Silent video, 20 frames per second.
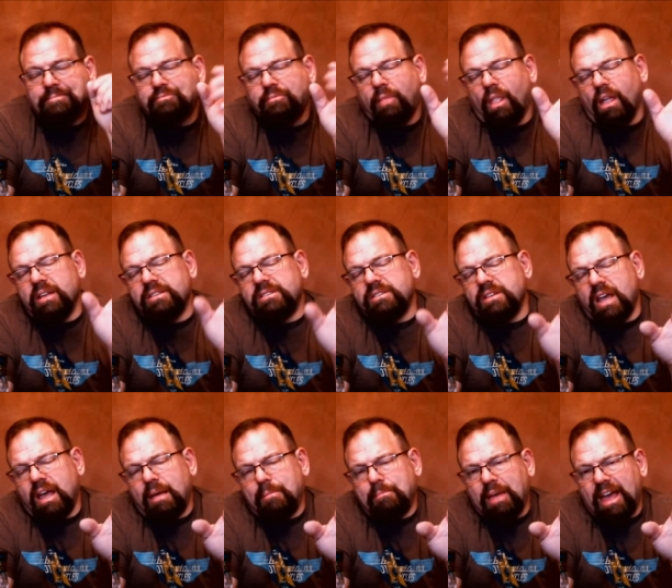That's
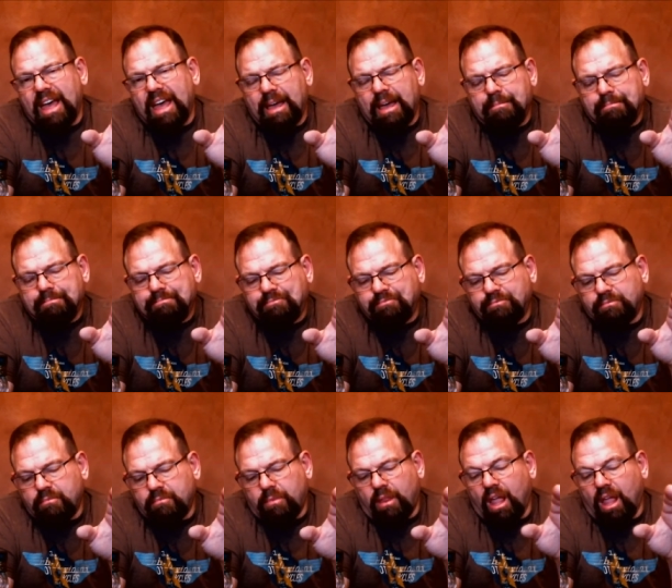not bad.
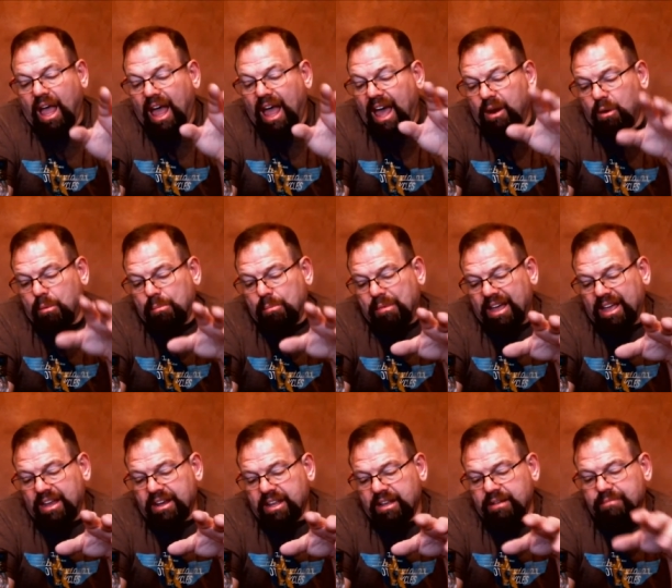I don't
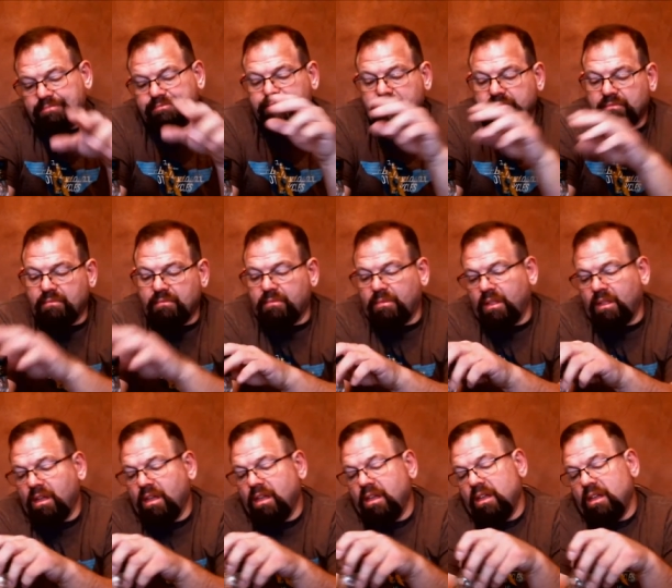mind it.
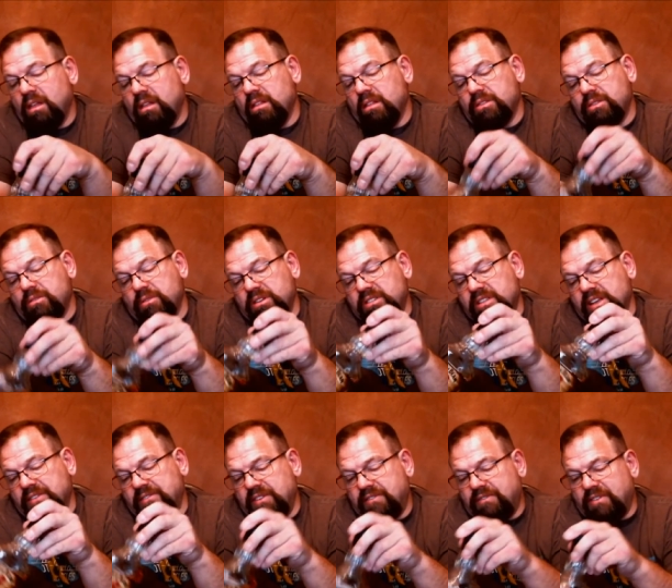
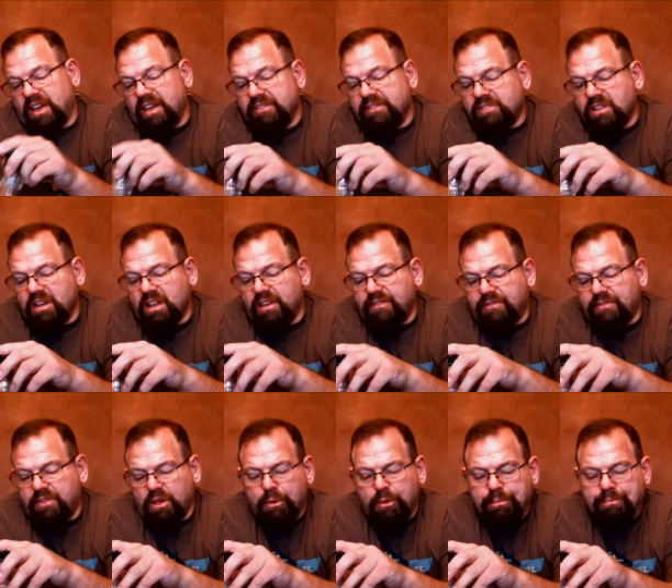375 is enough
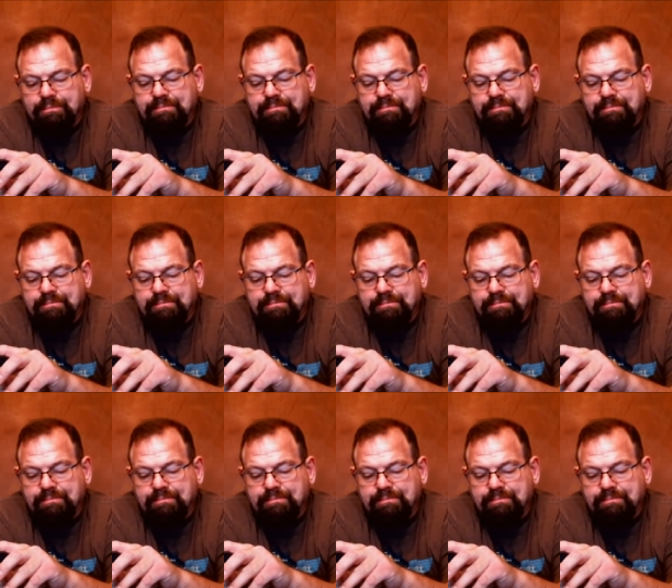though.